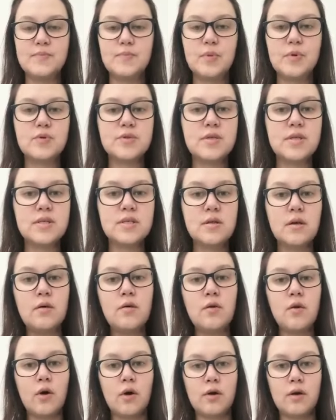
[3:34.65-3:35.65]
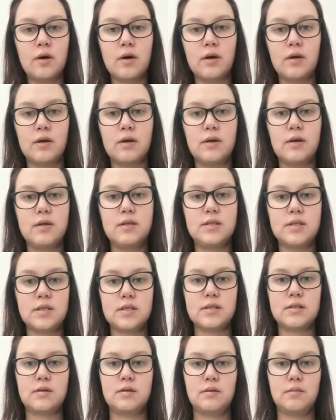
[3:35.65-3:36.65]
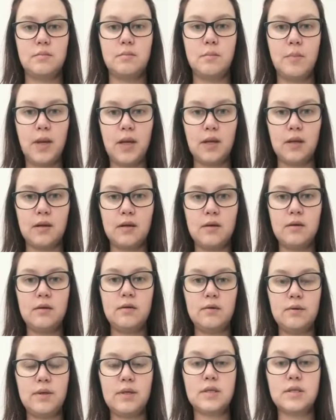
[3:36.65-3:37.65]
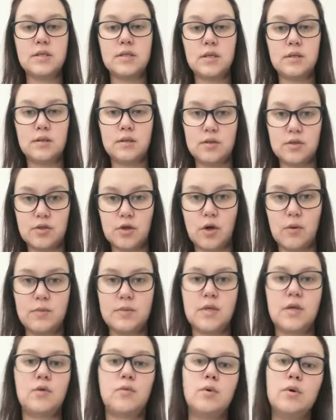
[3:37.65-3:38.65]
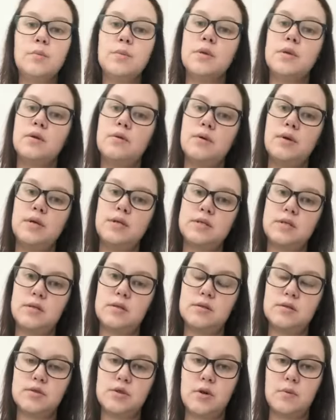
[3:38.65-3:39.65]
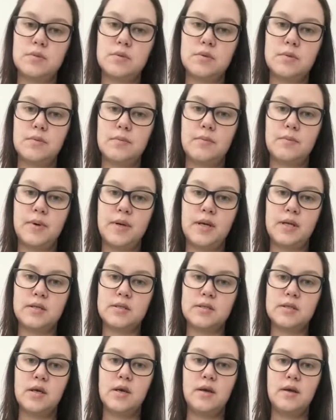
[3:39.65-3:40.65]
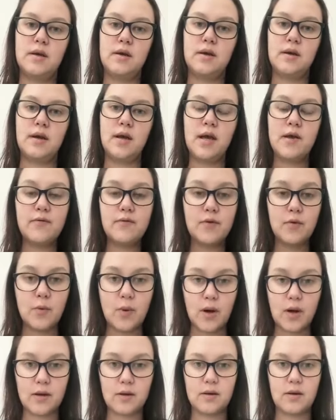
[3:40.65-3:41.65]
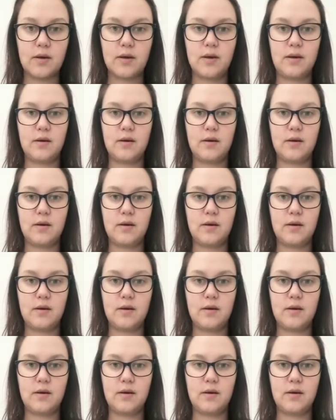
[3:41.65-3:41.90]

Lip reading: because there's no longer just men doing certain jobs and women doing certain jobs, but it's everyone